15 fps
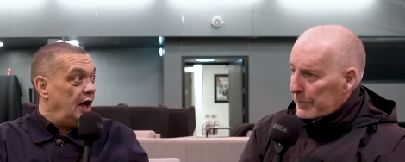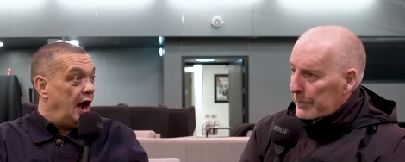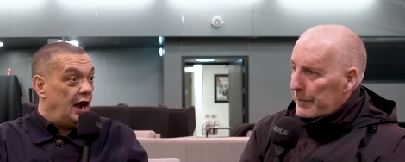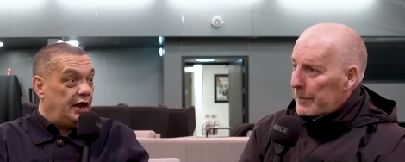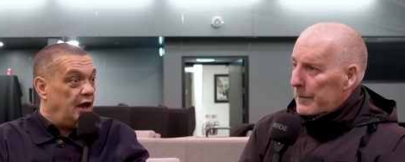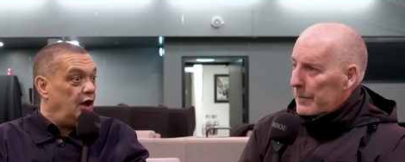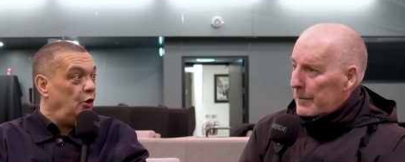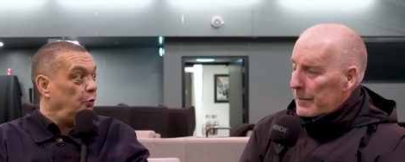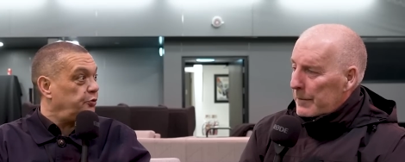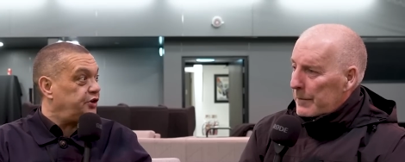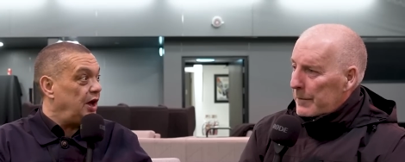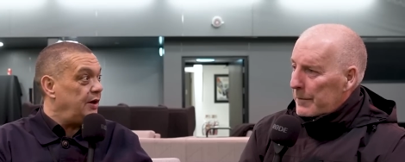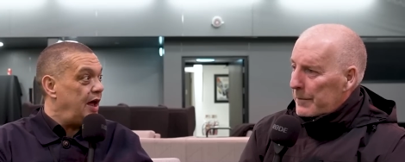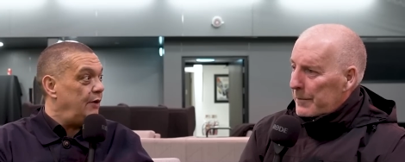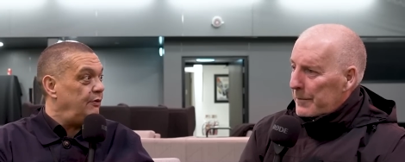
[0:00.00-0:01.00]
Speaker 1: and it
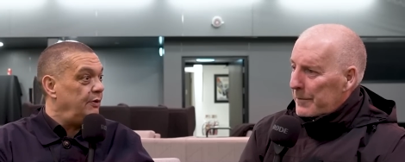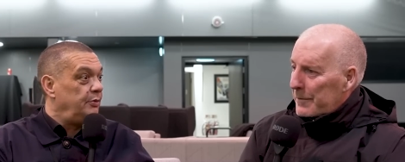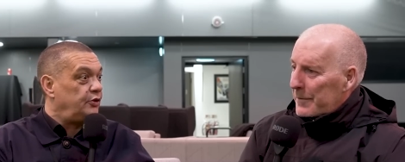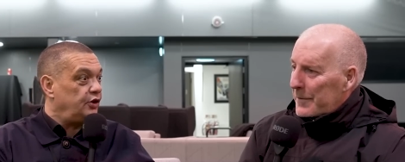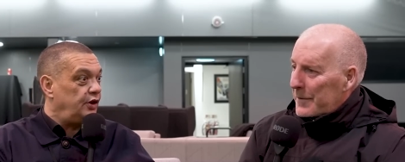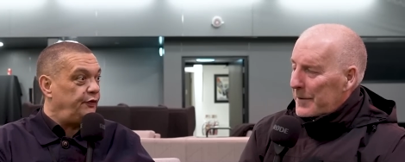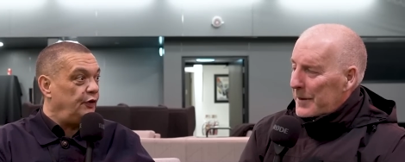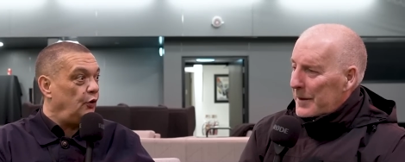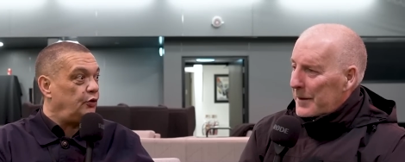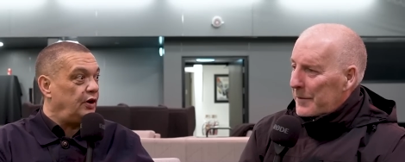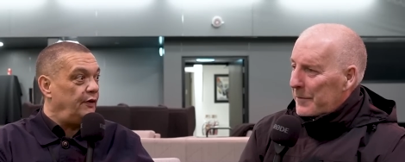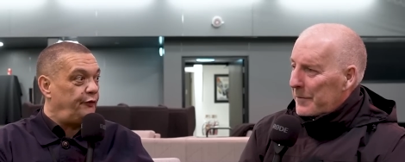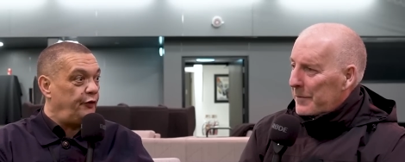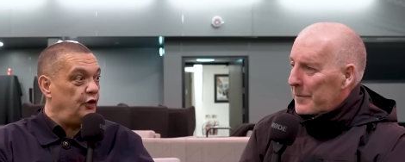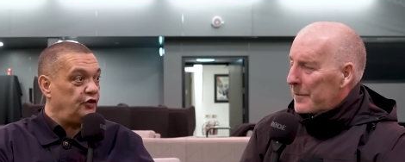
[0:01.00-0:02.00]
upset their room because if you look in
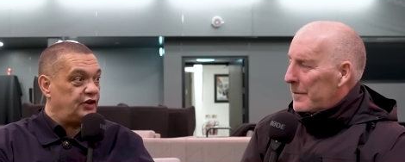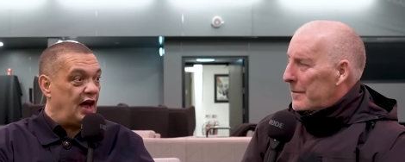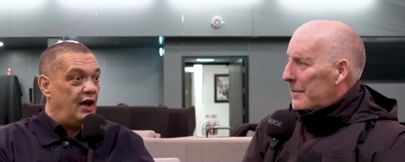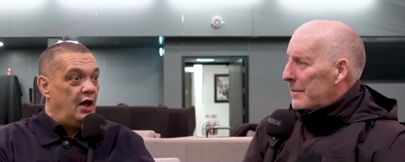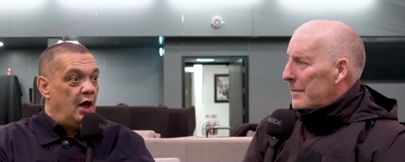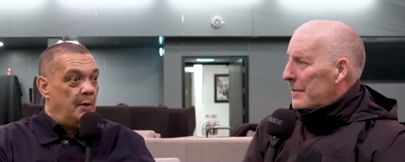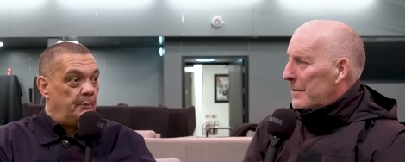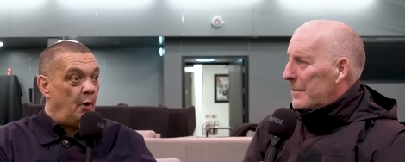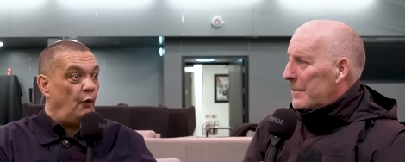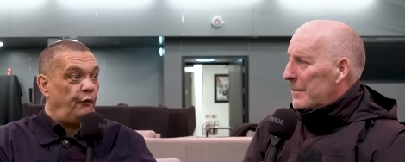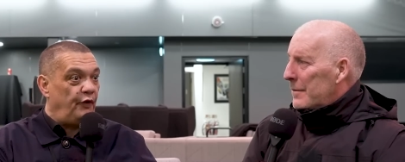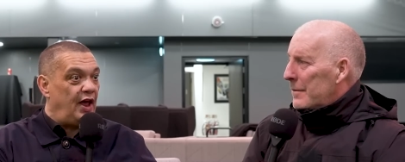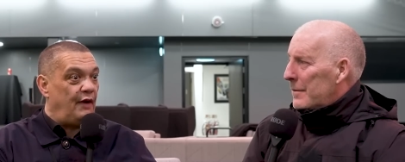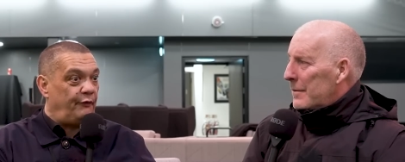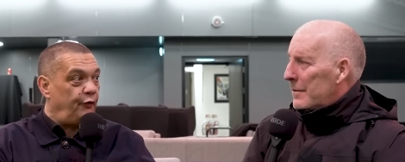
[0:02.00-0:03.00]
the first half, both
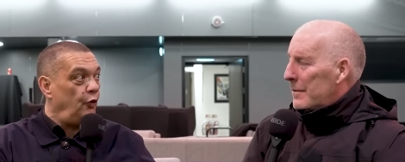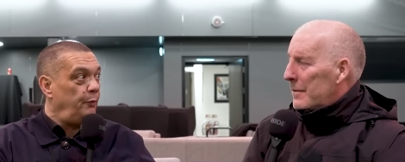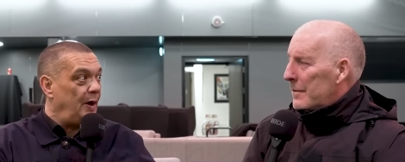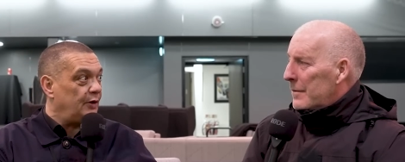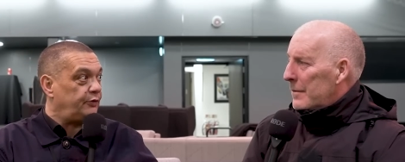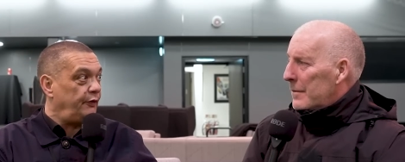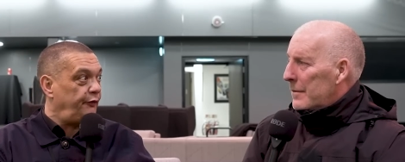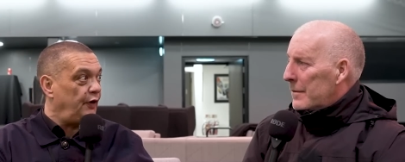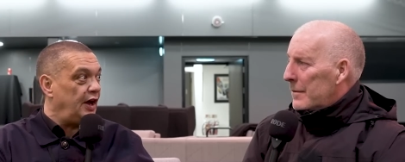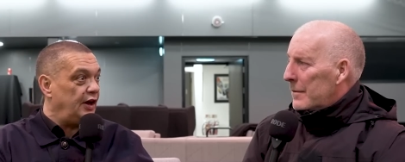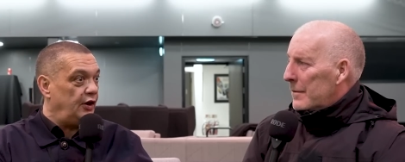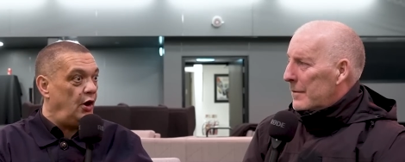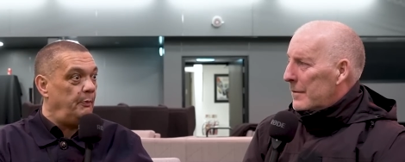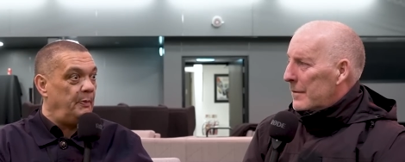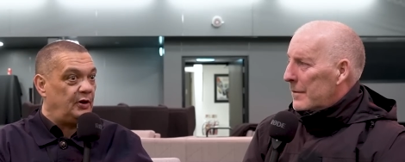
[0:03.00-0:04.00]
of their fullbacks were
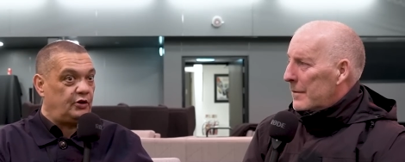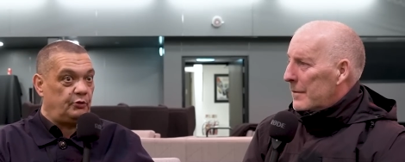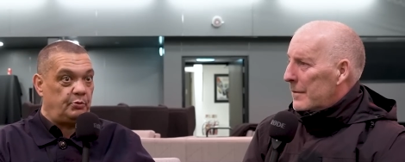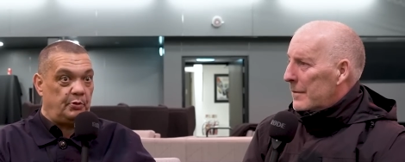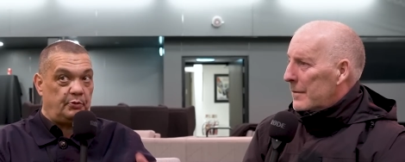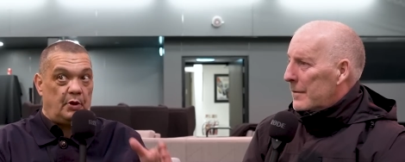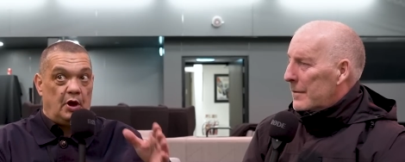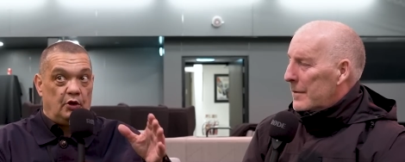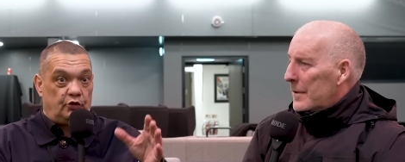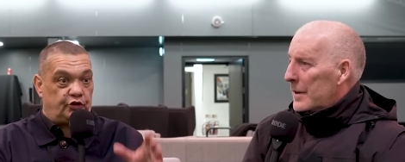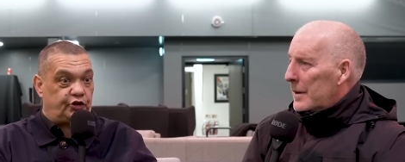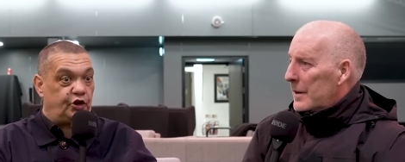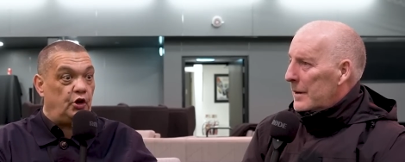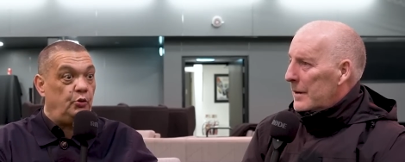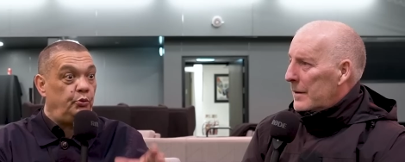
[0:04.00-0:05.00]
flying on because we were
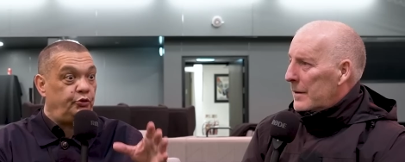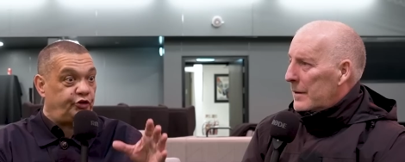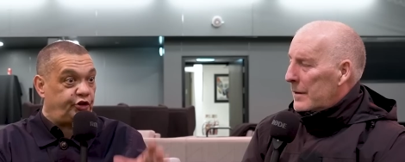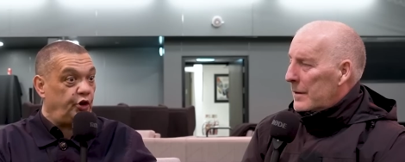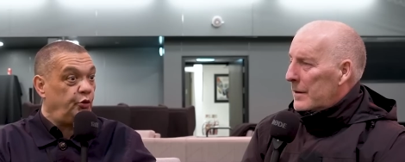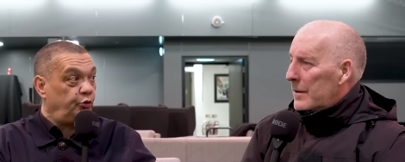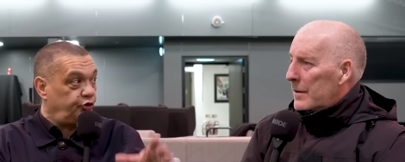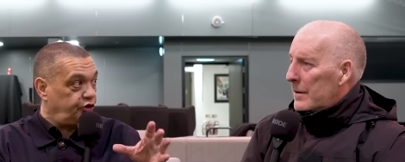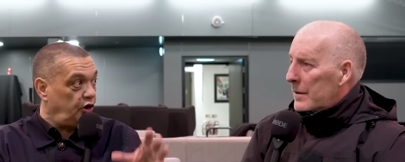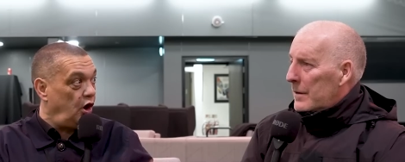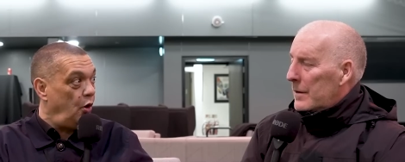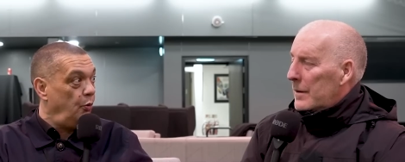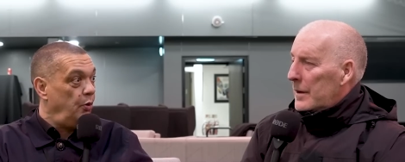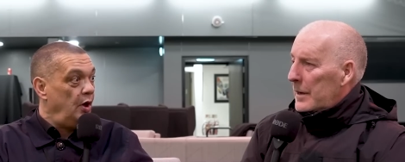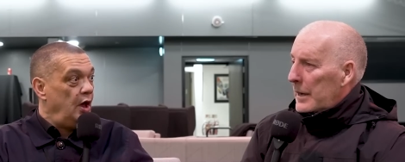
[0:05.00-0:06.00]
too too
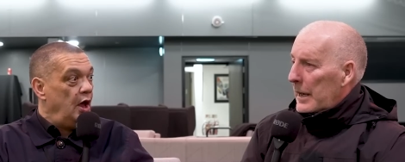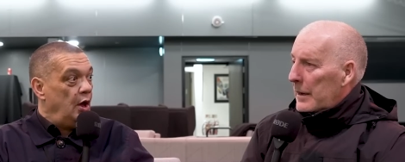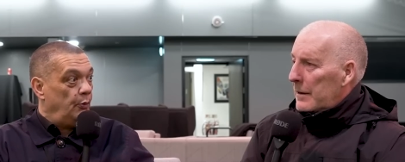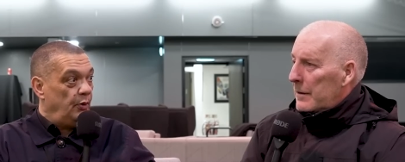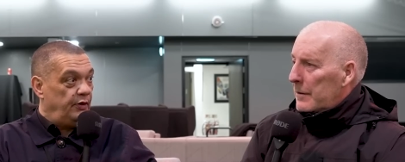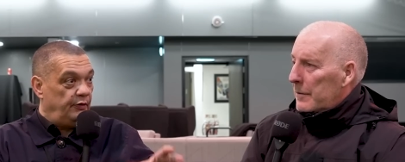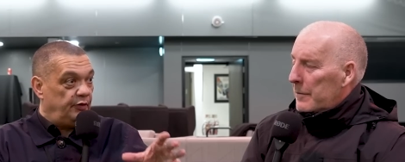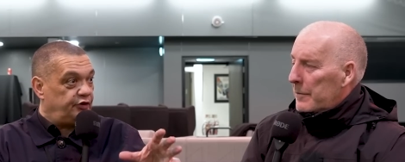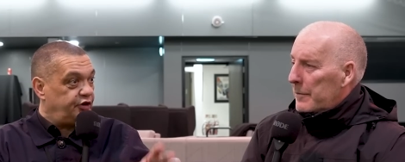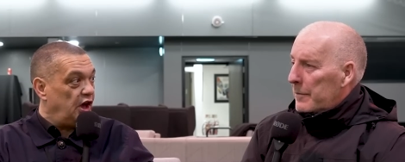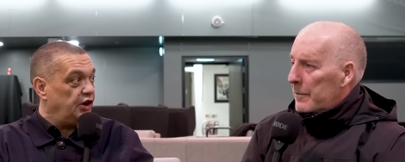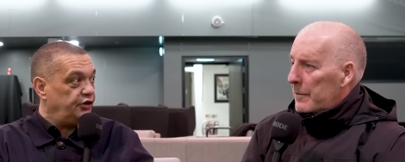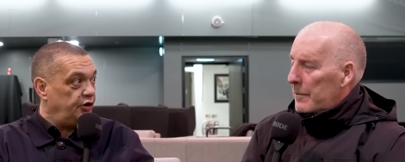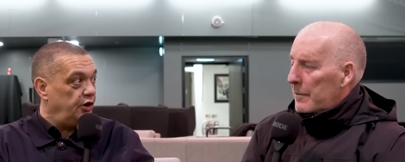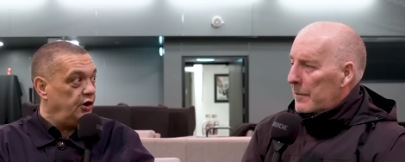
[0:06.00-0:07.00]
slow yeah. with the
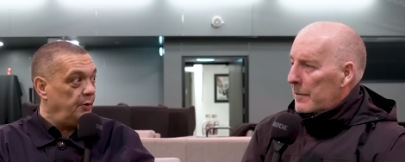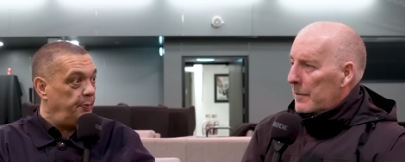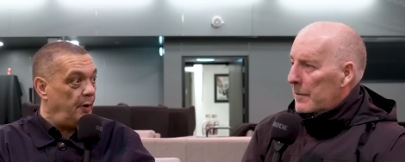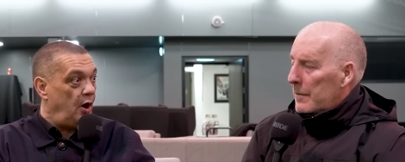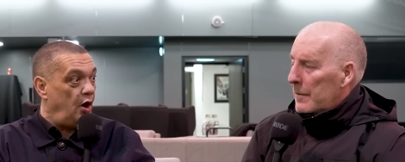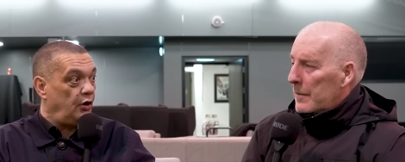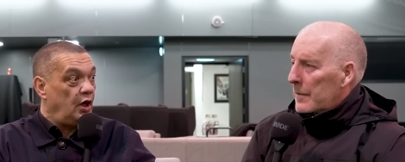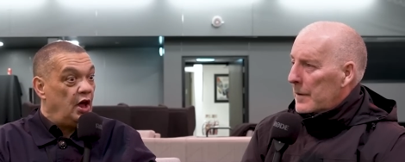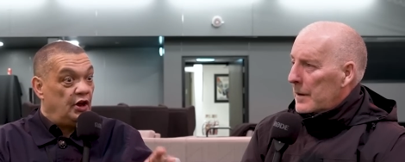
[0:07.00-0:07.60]
rotation of the ball.